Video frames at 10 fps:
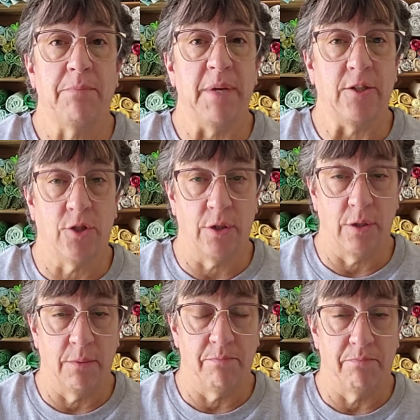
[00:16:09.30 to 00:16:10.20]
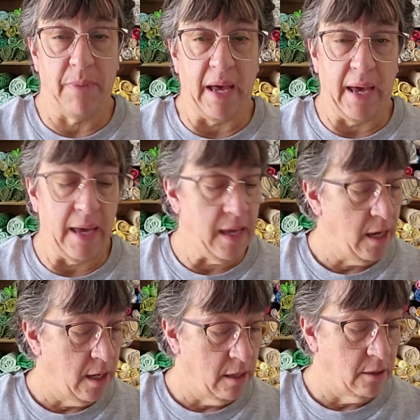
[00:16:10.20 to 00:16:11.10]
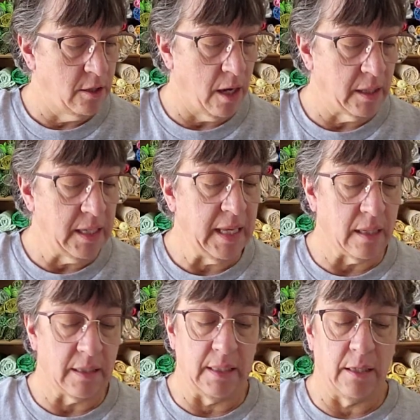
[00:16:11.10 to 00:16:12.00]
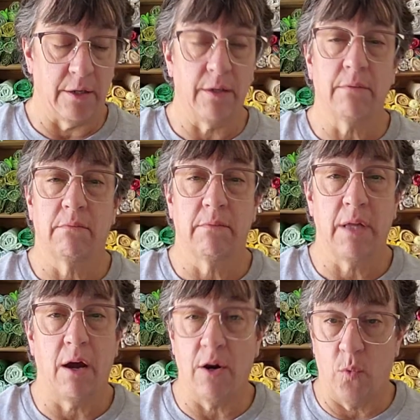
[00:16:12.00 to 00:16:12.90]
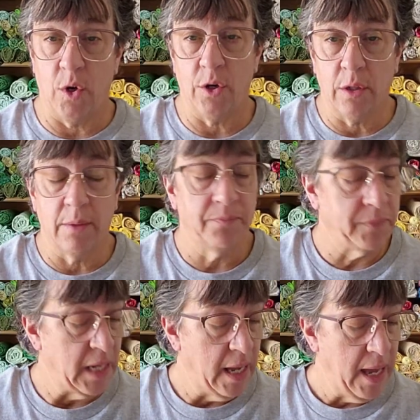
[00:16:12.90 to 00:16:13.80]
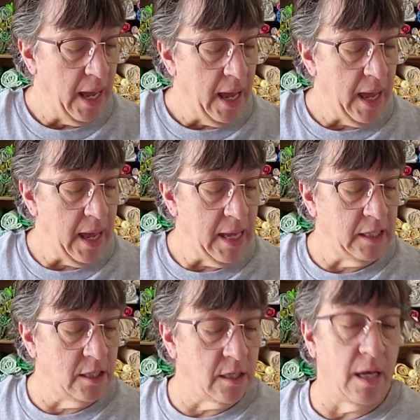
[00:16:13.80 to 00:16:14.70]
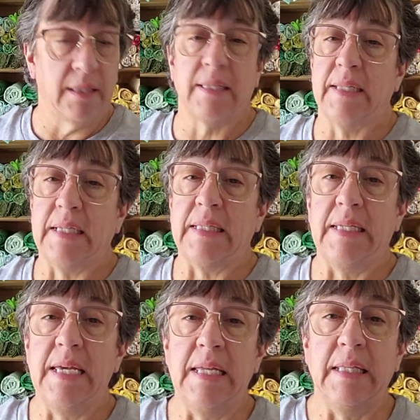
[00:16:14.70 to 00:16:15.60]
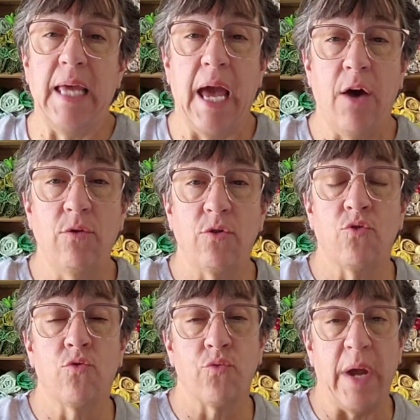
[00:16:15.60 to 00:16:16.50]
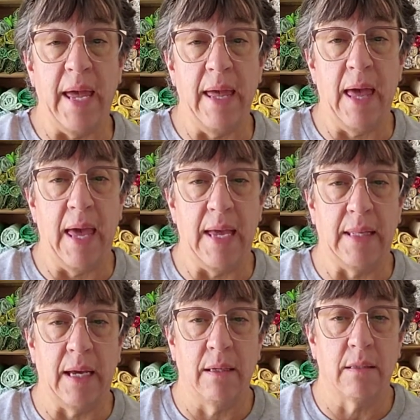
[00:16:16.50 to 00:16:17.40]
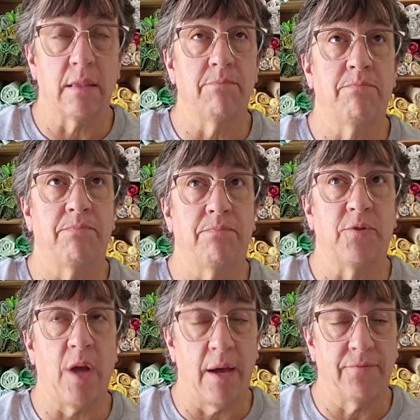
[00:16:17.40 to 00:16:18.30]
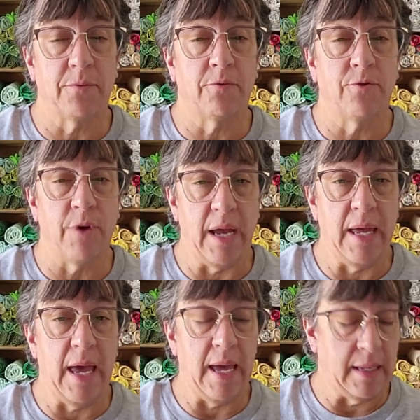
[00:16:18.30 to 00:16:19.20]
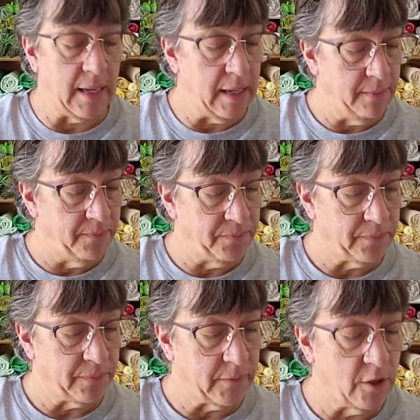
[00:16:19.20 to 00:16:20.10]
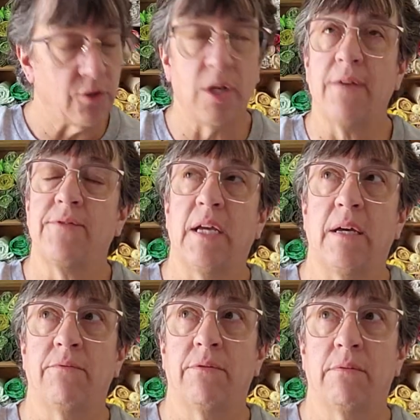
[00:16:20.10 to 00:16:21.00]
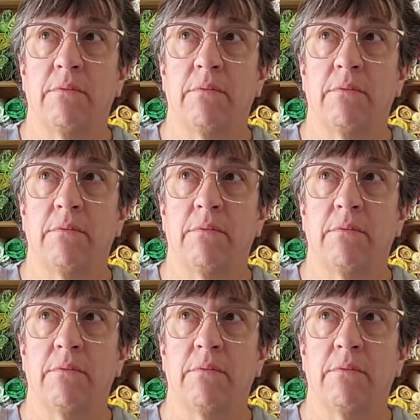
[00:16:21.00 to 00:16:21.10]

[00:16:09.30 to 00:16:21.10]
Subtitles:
picture by Dona Gelsinger, the artwork. It is on 16 count gray Aida, soft gray Aida, or soft dove.